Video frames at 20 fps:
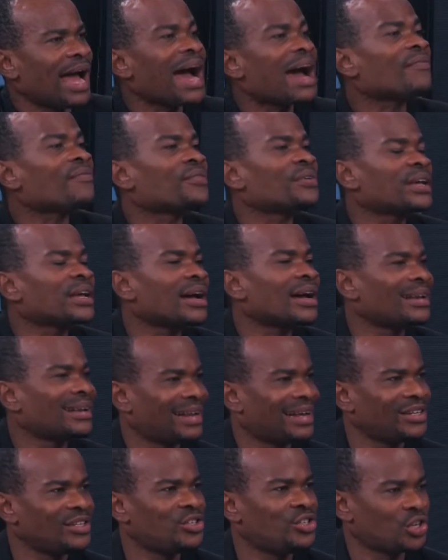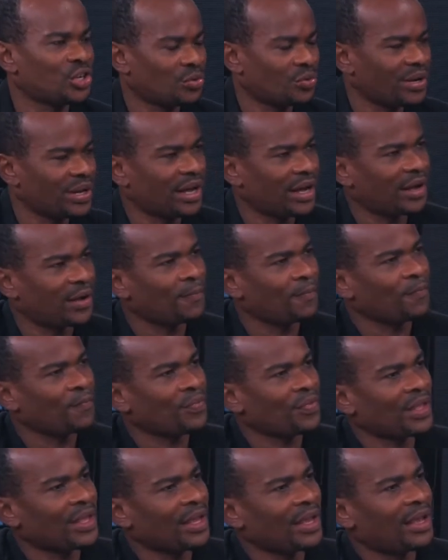Africa and Nigeria
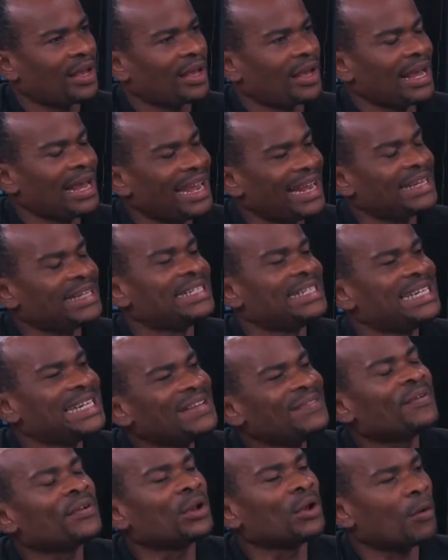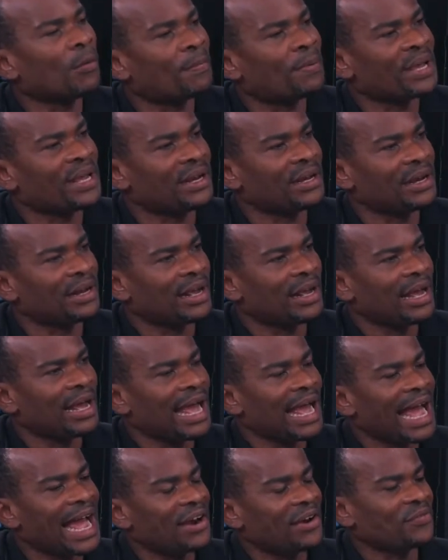in developing
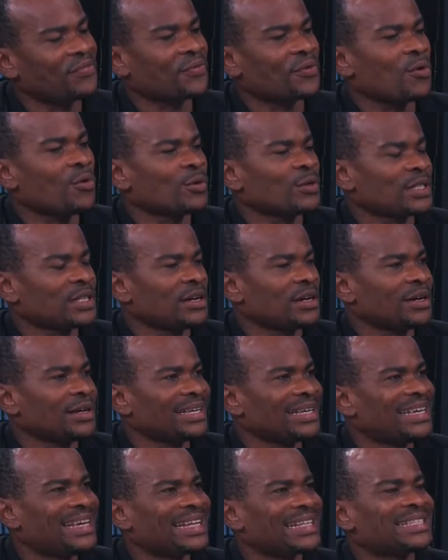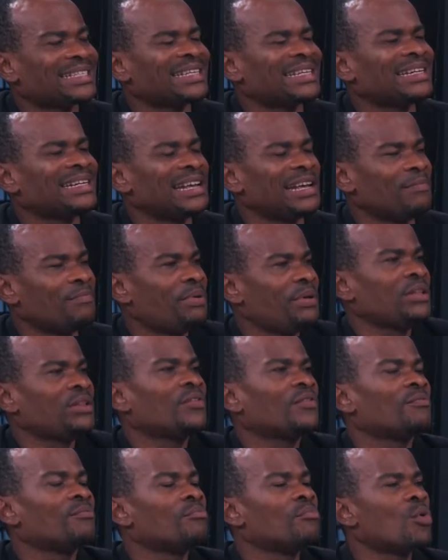and, of course, getting a bit
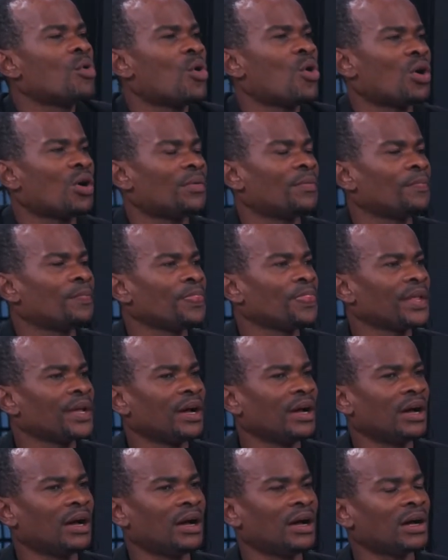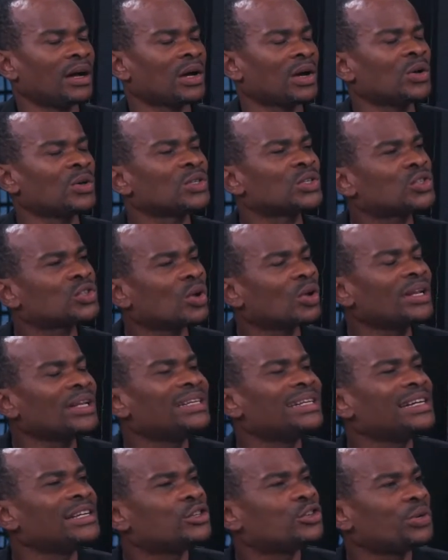of more
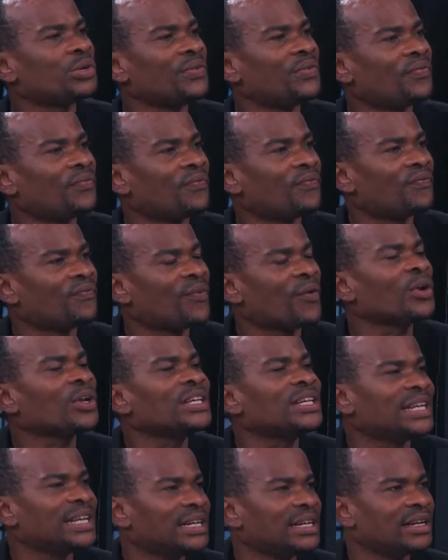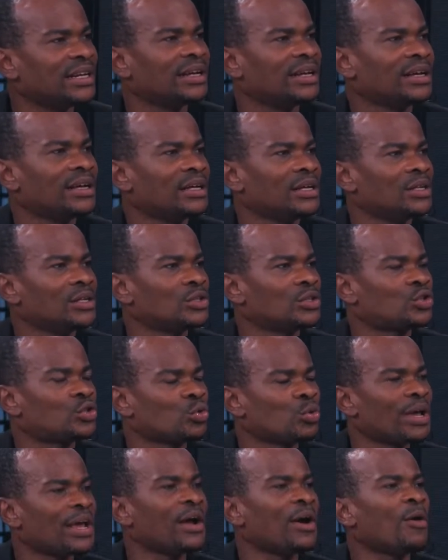consolidatory funding
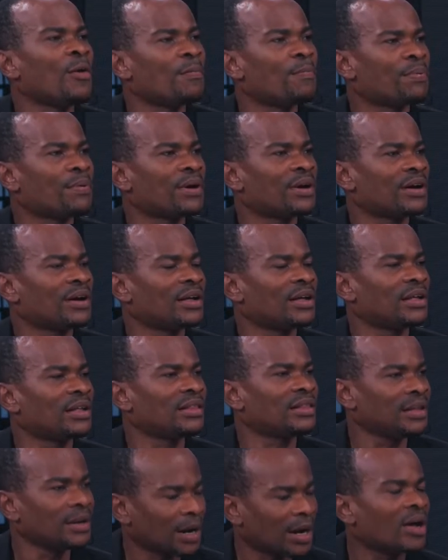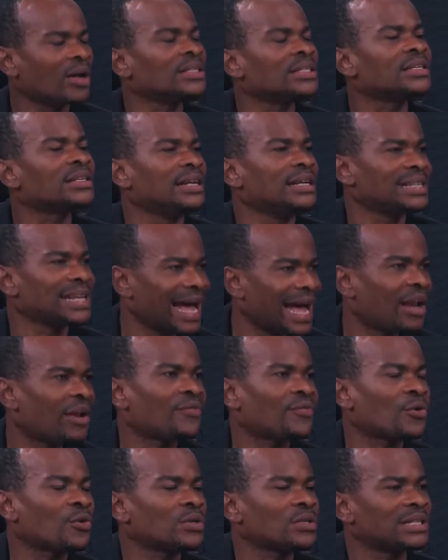to help the continent and,
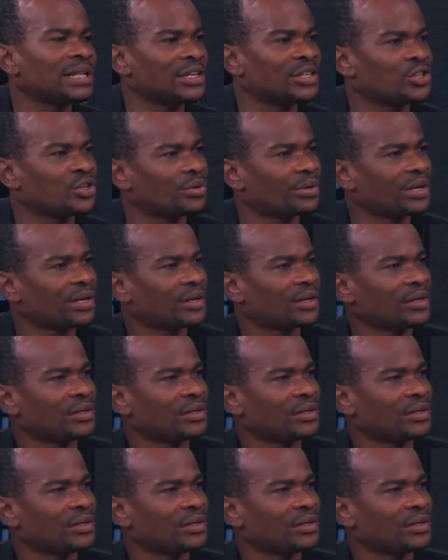of course, Nigeria?